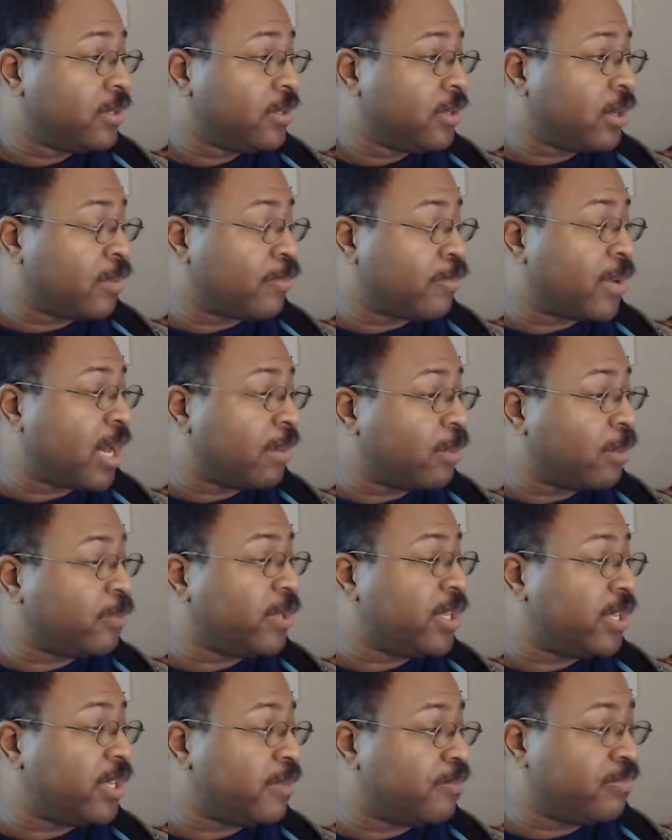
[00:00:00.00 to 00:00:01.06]
are
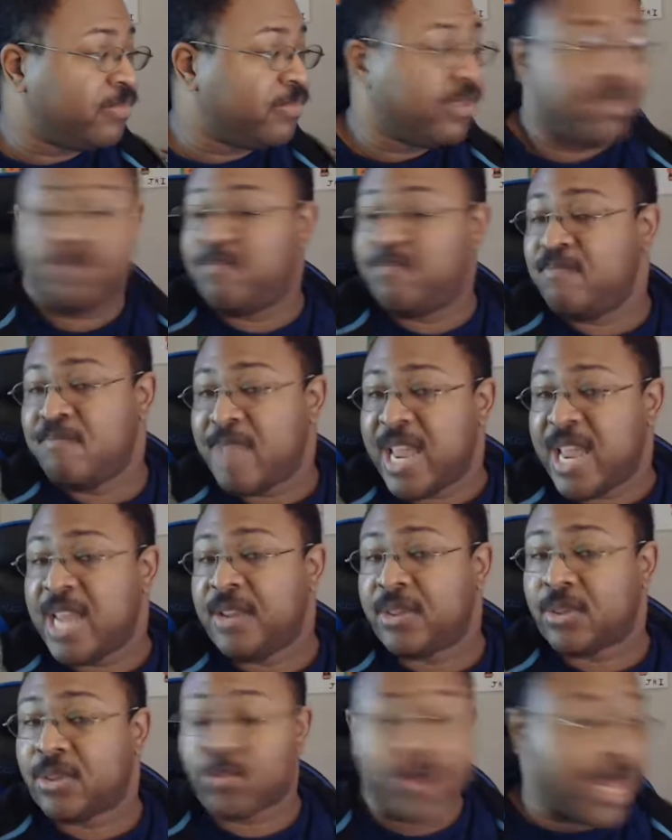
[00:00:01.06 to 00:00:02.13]
probably the
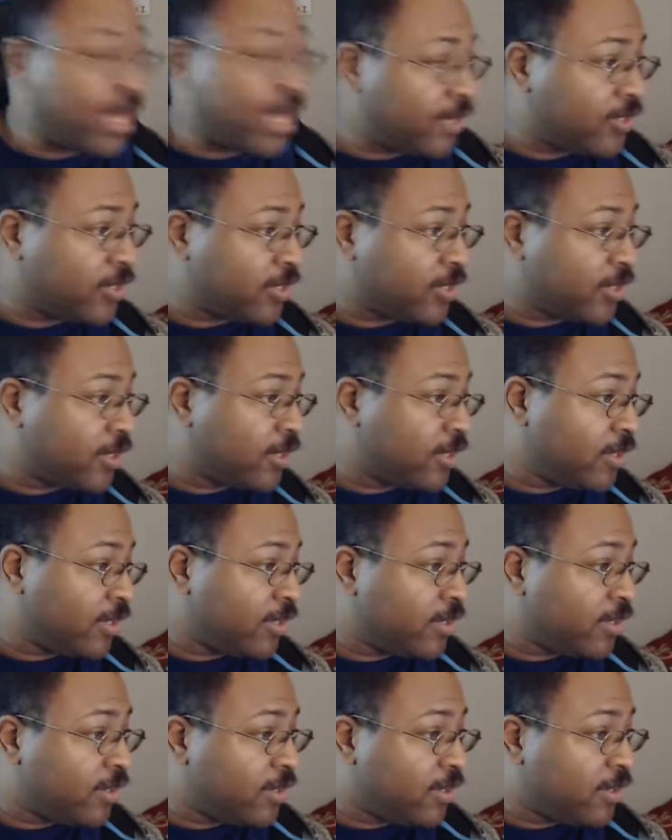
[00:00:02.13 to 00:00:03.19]
main threats
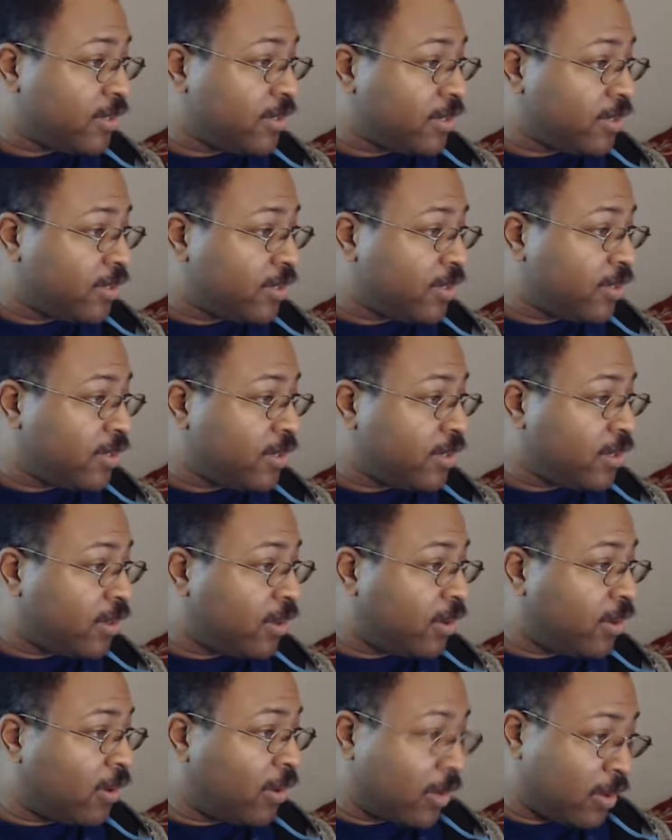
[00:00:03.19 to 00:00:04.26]

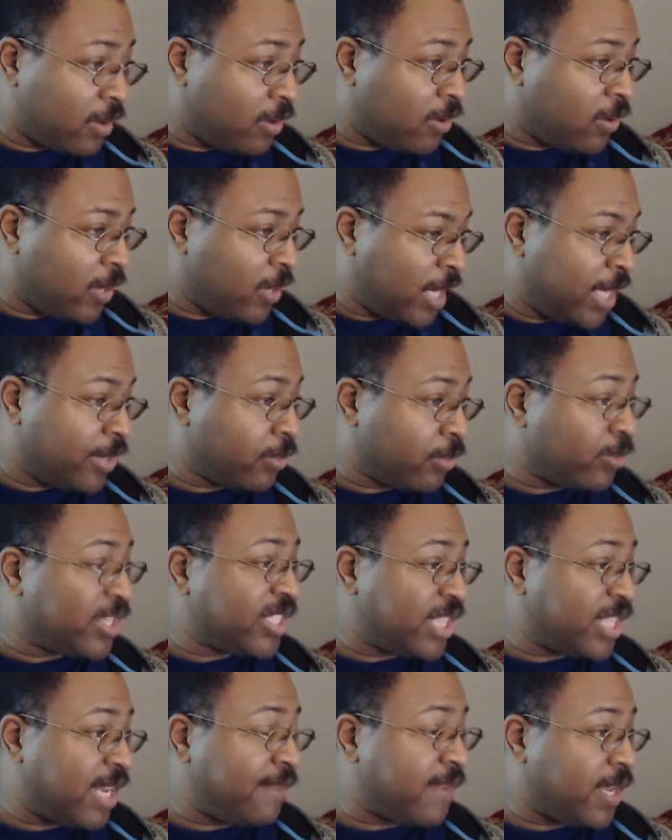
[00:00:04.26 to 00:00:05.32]
on in the
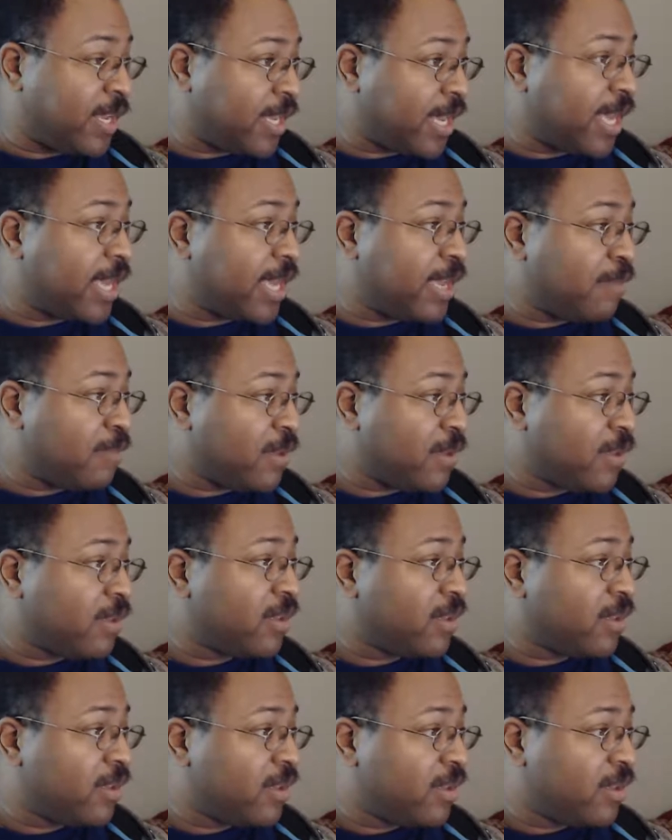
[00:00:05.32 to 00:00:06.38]
receiving game.
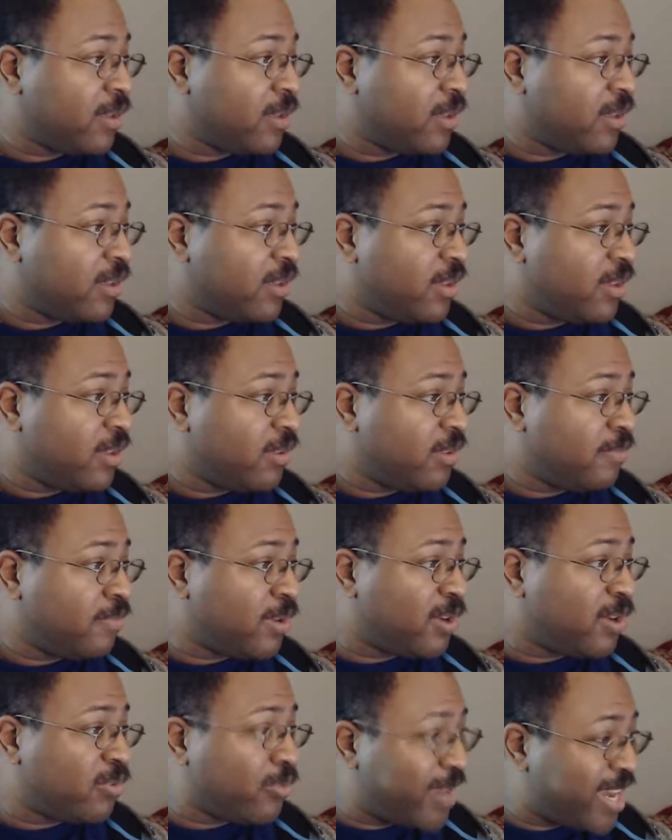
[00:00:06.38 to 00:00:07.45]

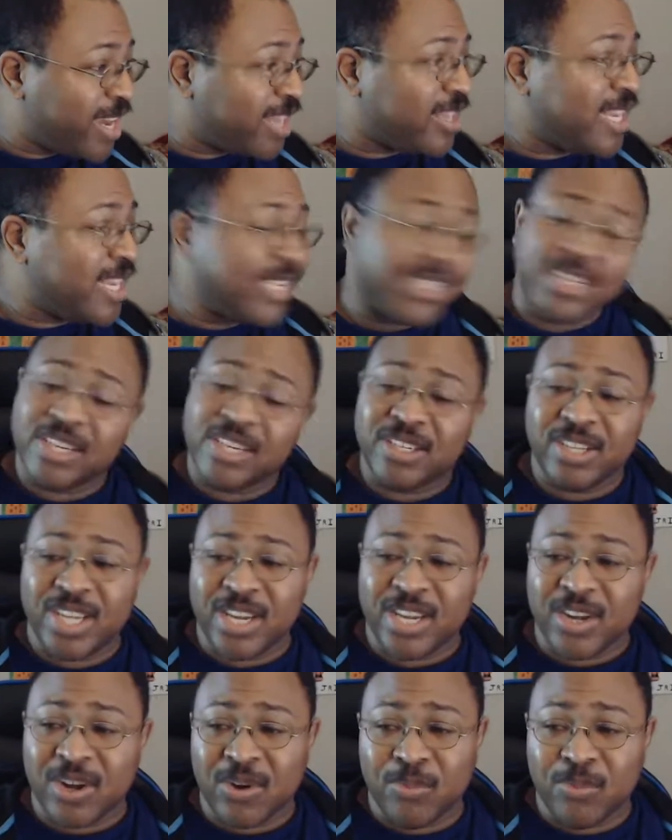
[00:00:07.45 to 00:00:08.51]
But realistically,
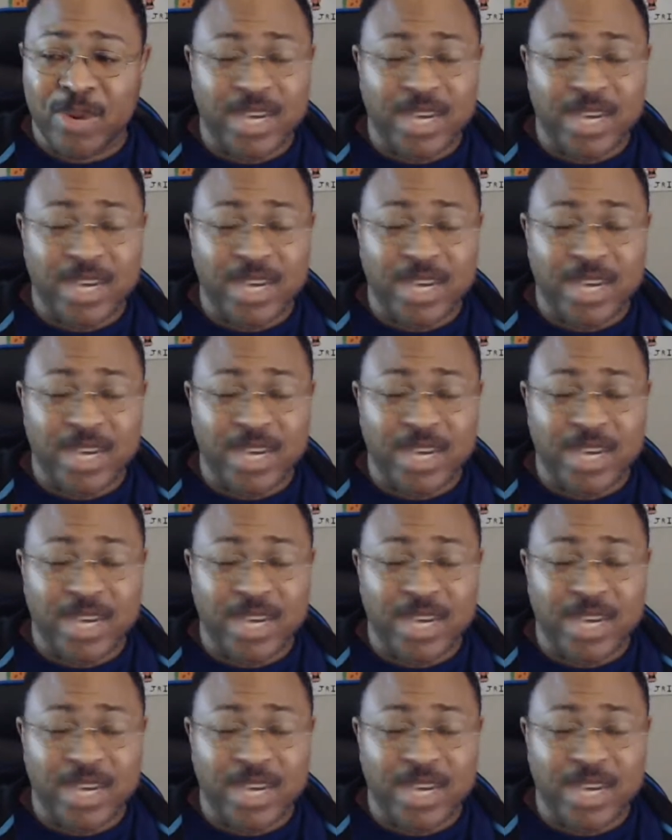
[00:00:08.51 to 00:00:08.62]
y'all,